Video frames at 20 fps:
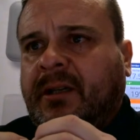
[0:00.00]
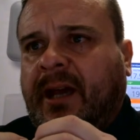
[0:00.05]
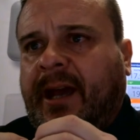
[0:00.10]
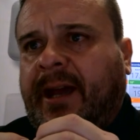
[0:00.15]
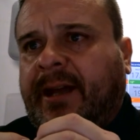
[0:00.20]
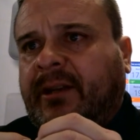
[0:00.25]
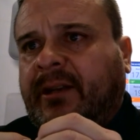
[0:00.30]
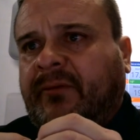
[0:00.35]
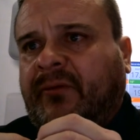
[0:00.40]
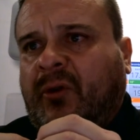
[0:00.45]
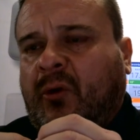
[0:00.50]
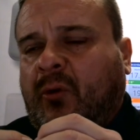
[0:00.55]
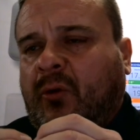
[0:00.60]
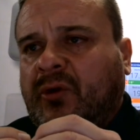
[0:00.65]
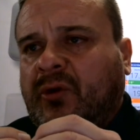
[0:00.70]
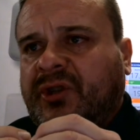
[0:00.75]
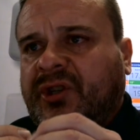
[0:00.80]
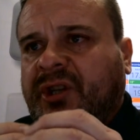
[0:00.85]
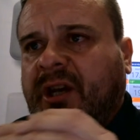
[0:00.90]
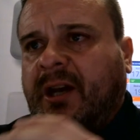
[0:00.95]
and of
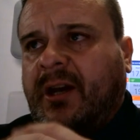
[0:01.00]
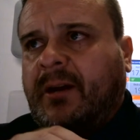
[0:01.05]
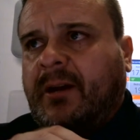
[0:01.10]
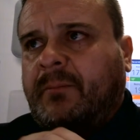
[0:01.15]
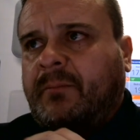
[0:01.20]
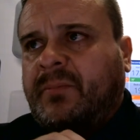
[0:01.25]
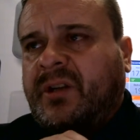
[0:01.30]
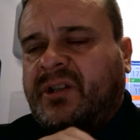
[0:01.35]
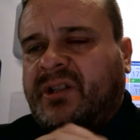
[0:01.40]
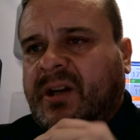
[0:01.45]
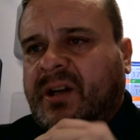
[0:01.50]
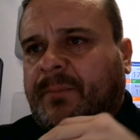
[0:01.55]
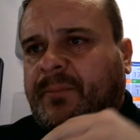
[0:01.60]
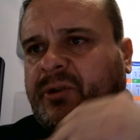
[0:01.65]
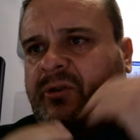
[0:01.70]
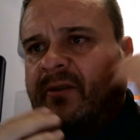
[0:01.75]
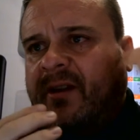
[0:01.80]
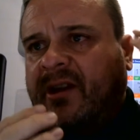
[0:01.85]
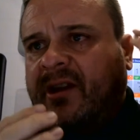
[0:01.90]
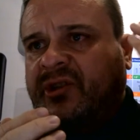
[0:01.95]
course, um, the
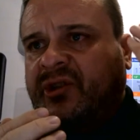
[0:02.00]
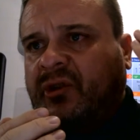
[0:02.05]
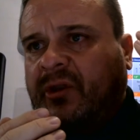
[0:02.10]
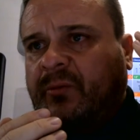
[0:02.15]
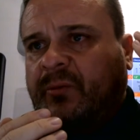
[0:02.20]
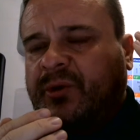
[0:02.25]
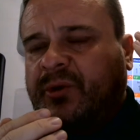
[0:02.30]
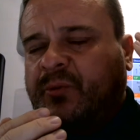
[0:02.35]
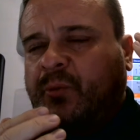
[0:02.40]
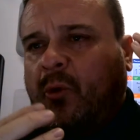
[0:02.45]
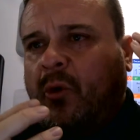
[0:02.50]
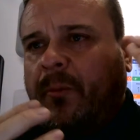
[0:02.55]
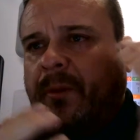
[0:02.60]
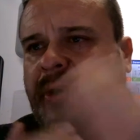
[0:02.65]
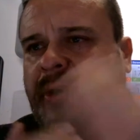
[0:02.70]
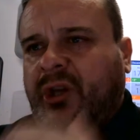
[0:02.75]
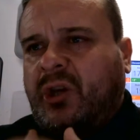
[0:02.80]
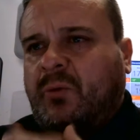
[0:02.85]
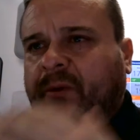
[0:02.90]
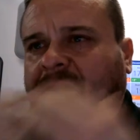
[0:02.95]
temperature outside was
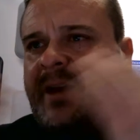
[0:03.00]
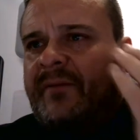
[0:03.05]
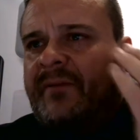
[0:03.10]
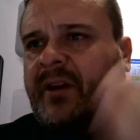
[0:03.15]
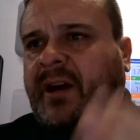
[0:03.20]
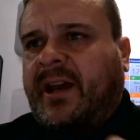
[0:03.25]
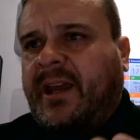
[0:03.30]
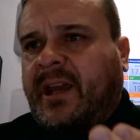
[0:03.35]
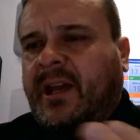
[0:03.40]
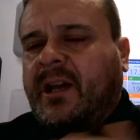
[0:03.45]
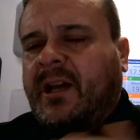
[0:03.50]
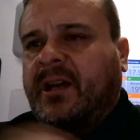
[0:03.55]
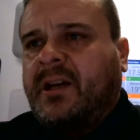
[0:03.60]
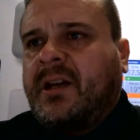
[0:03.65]
warmer, you would have a